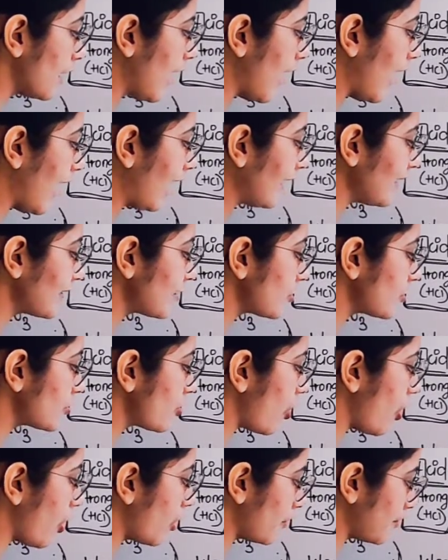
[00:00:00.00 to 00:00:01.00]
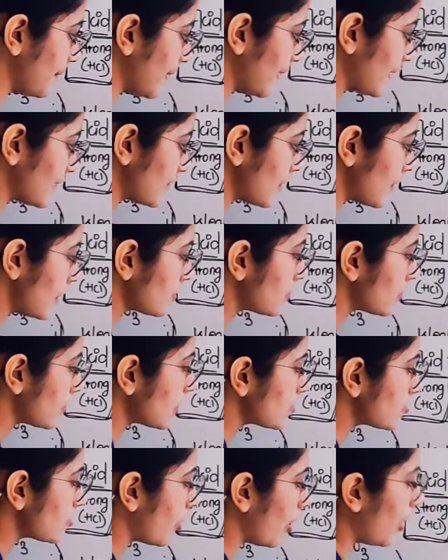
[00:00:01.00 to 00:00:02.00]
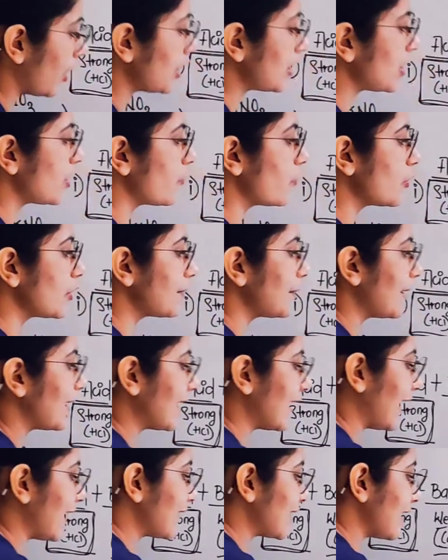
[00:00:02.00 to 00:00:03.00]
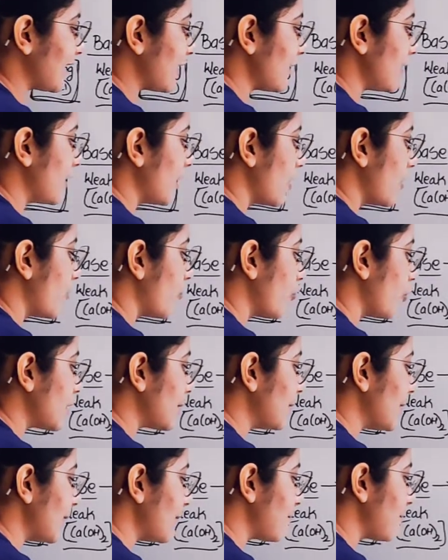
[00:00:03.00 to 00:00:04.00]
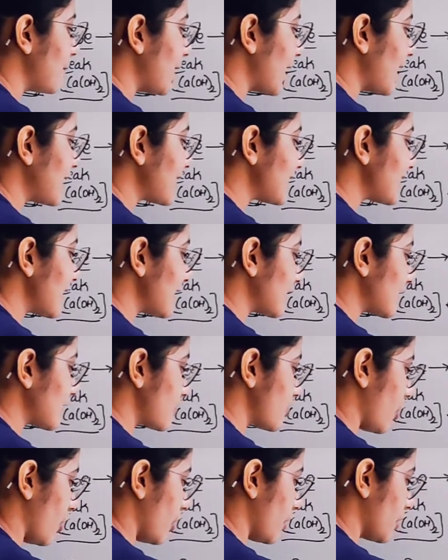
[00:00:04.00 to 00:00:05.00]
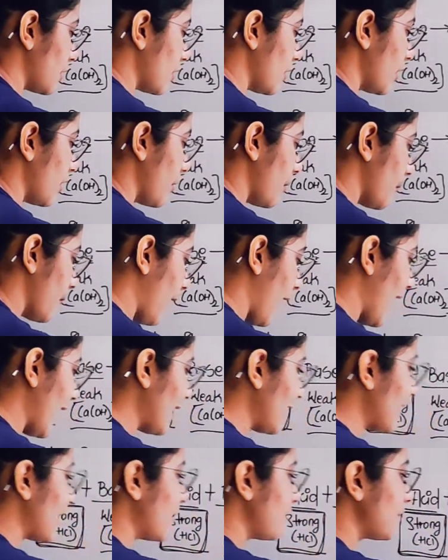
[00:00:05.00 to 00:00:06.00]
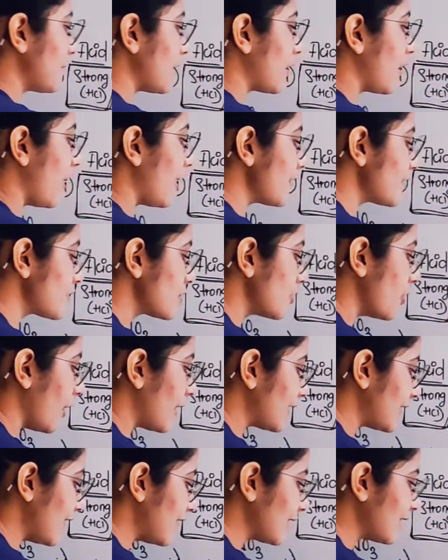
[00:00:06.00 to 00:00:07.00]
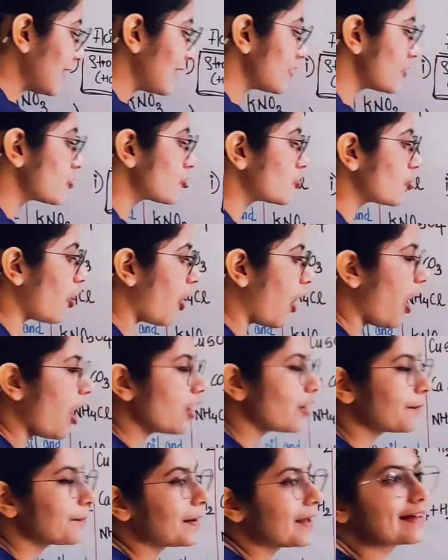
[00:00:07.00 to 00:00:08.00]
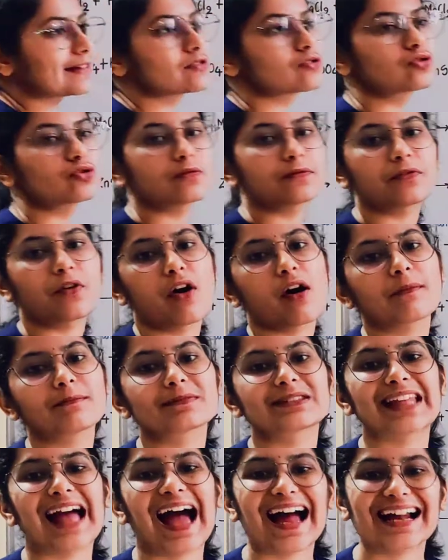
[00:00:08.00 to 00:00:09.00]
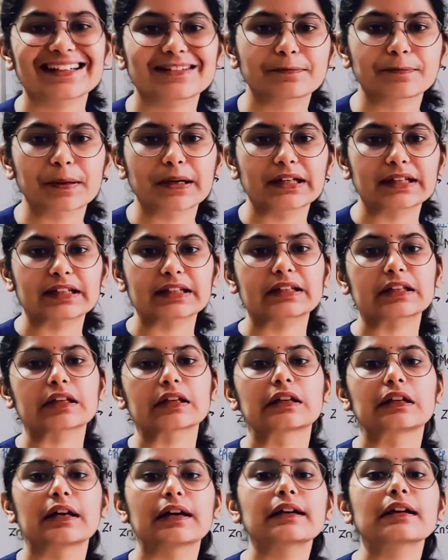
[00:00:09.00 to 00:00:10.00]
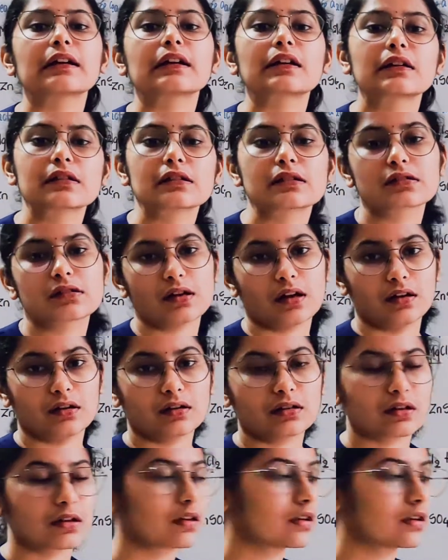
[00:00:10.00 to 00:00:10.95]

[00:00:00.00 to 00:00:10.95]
So the salt you would be getting would be basic salt. Why? Because you are taking strong base to form that particular salt.